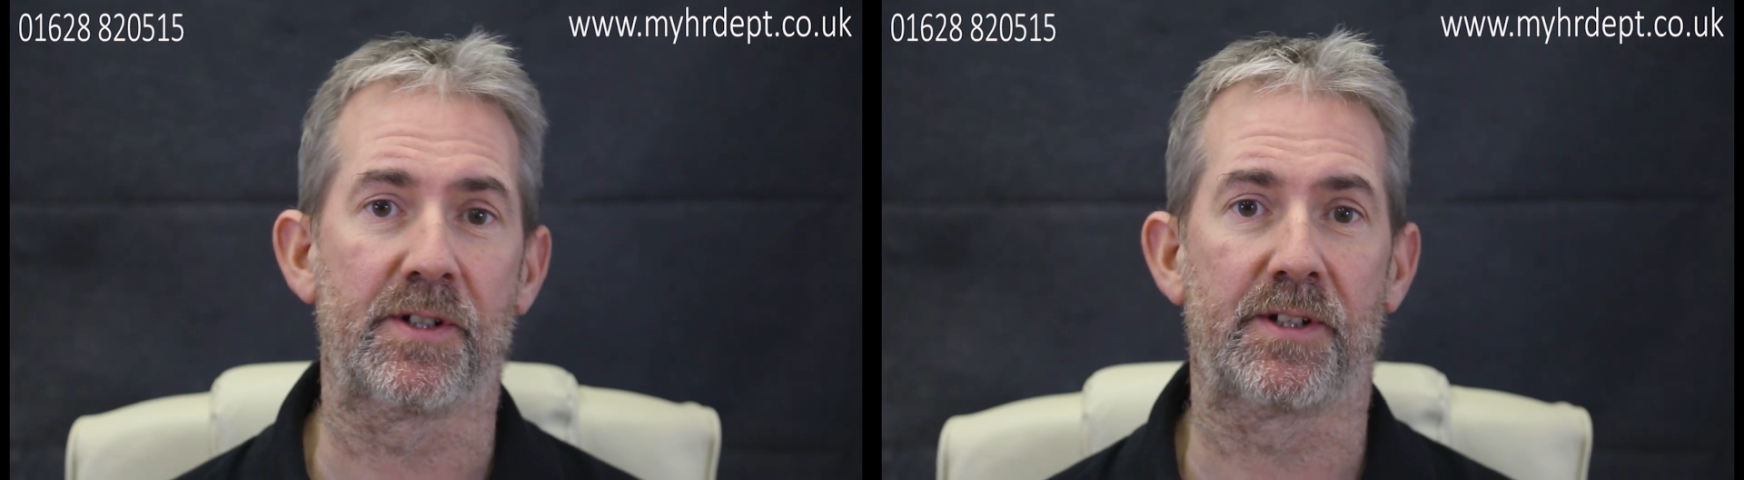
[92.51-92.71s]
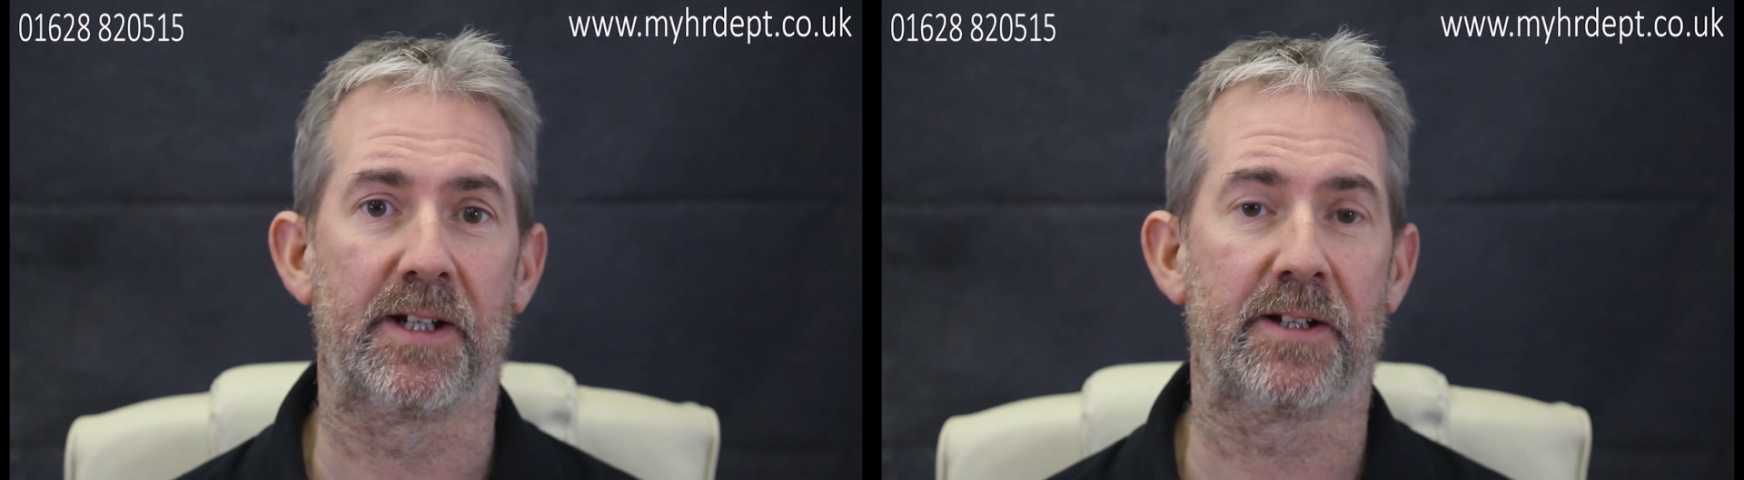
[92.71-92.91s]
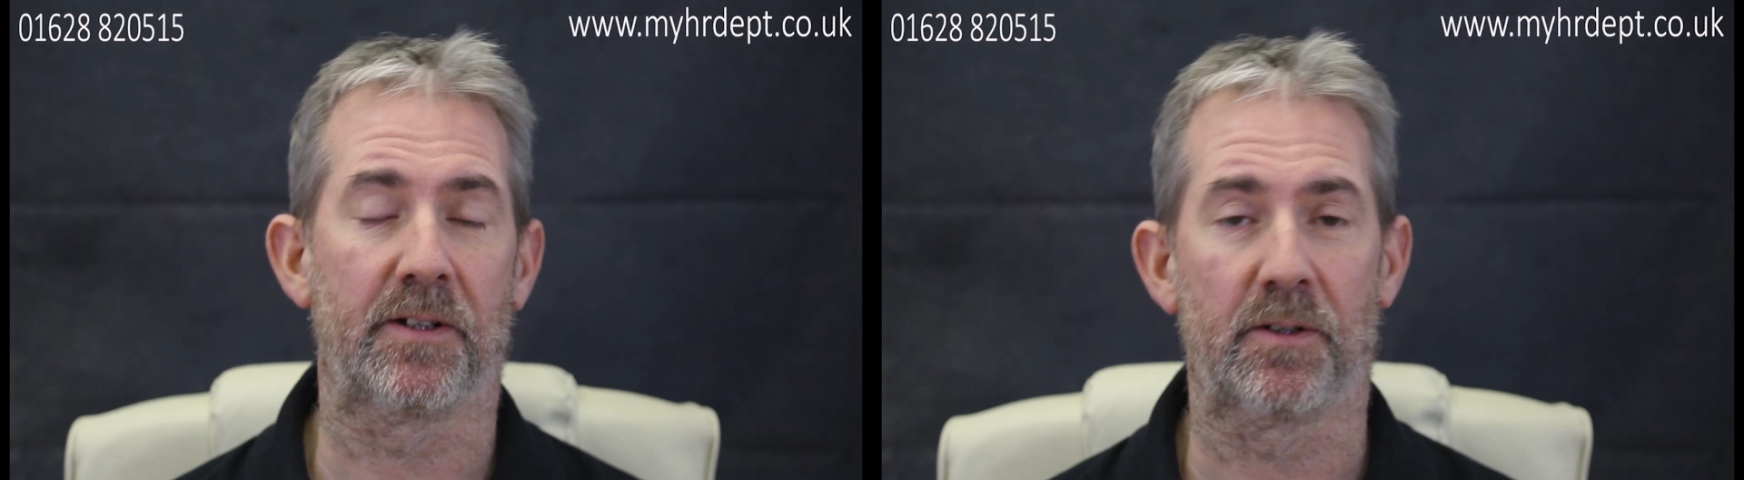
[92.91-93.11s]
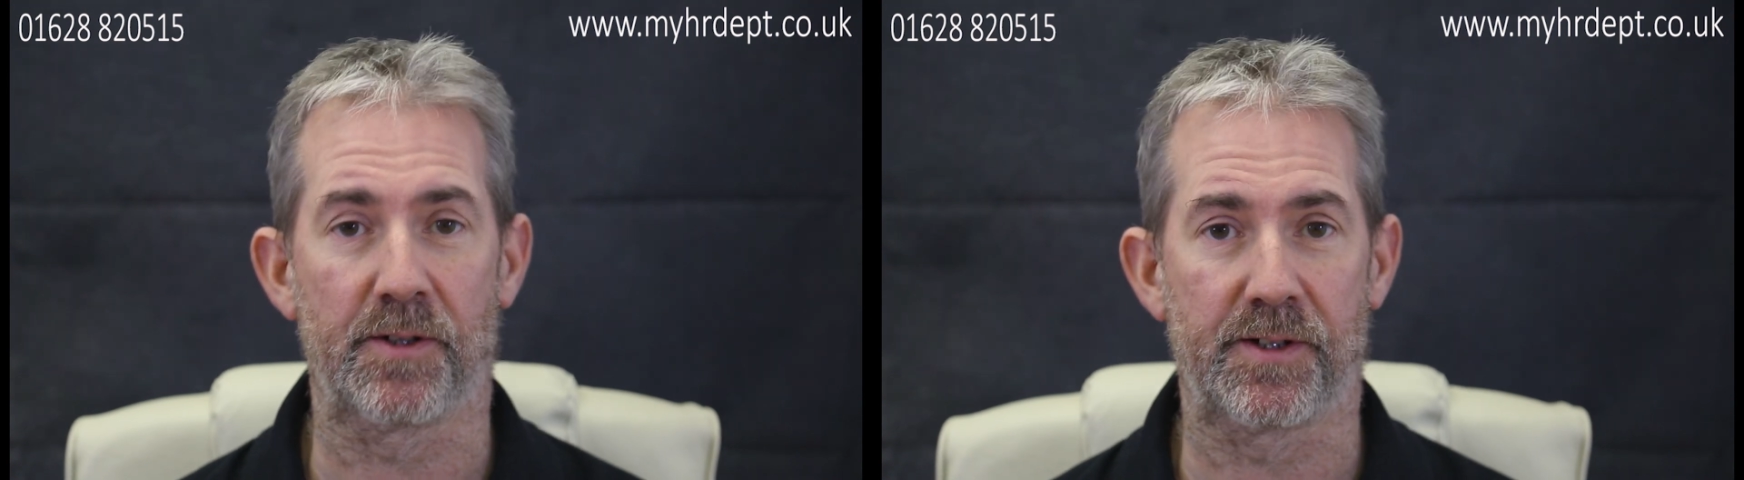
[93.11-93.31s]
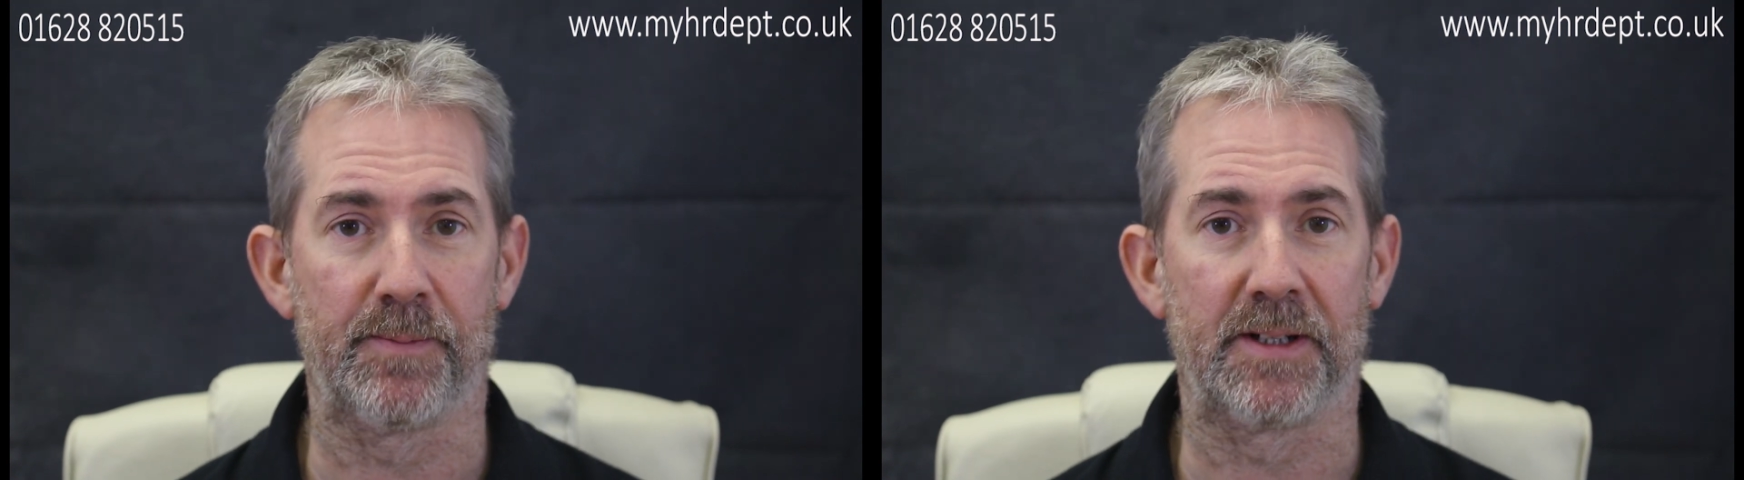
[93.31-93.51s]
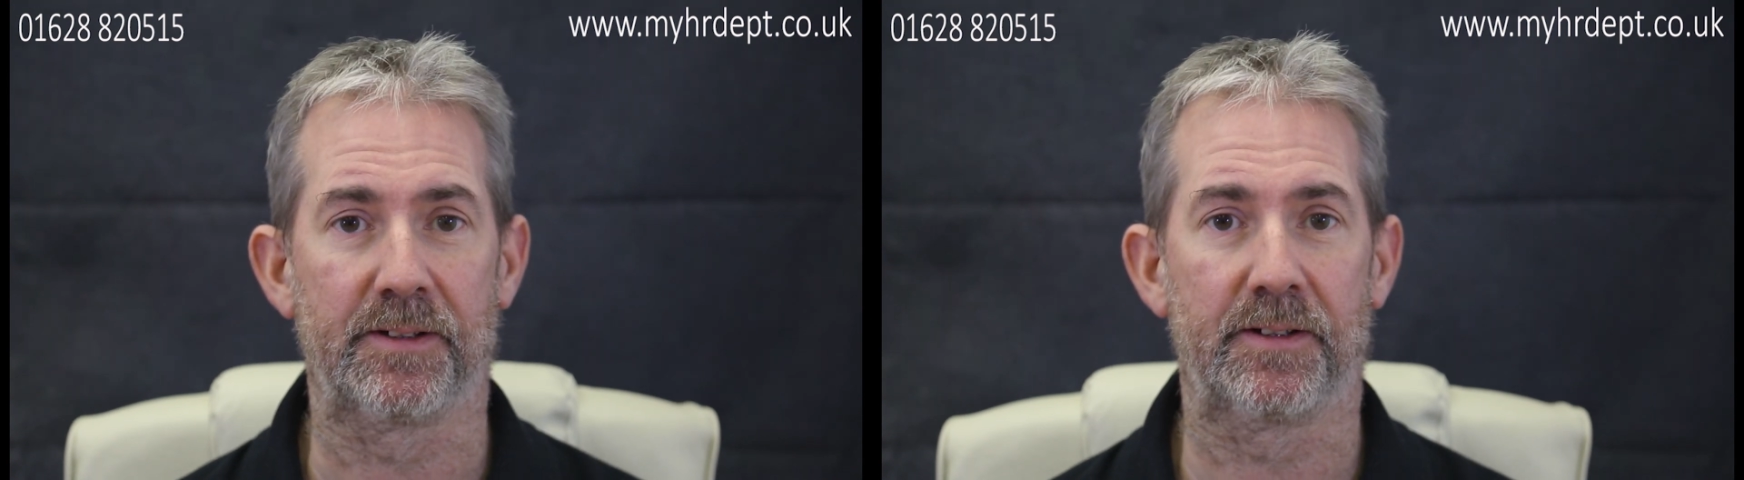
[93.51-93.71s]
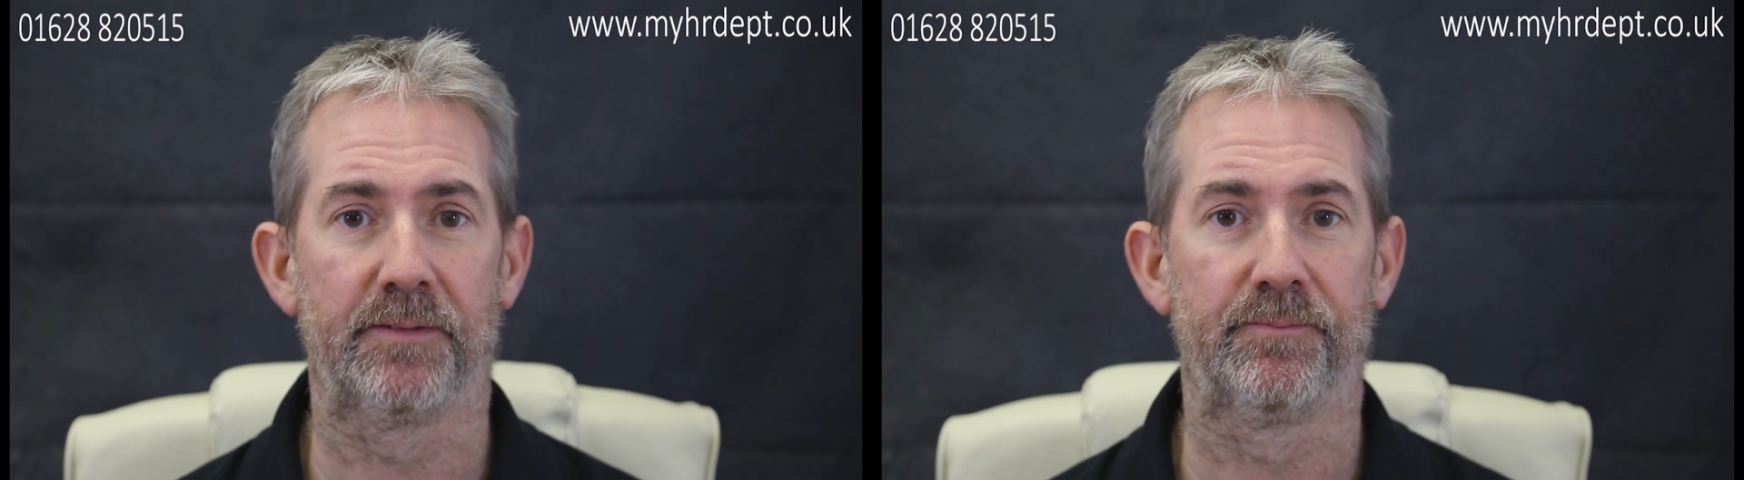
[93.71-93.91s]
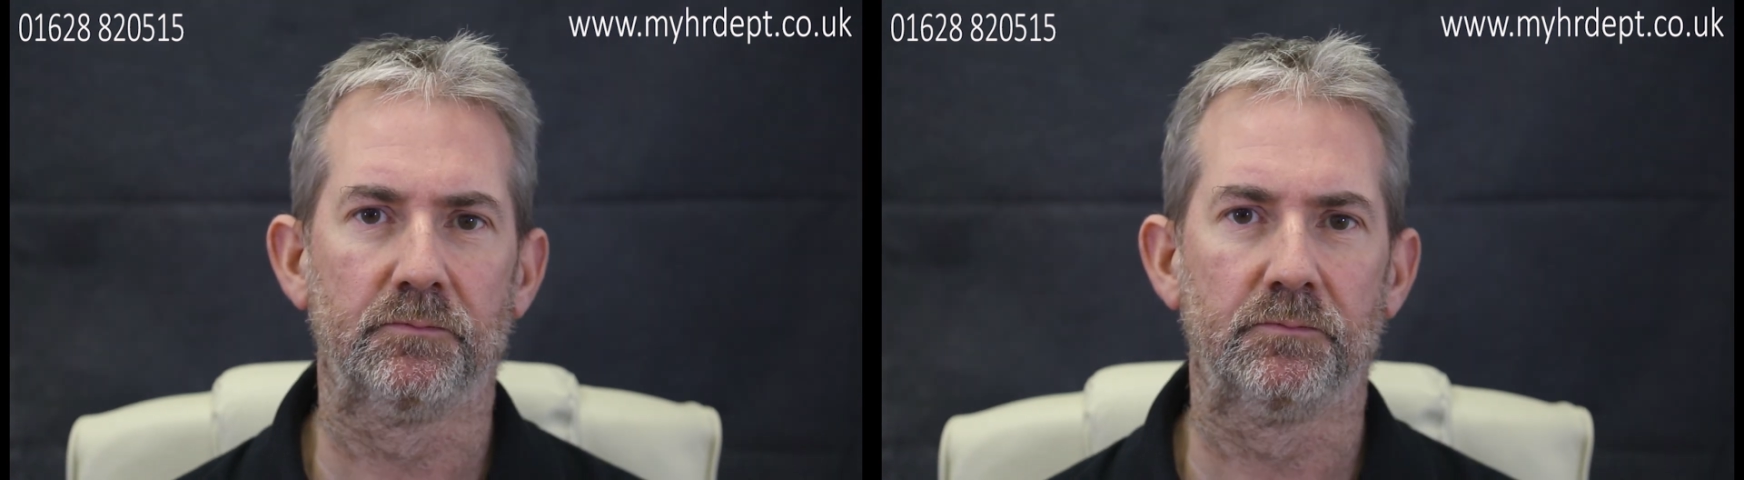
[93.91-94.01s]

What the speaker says: is taken across the month.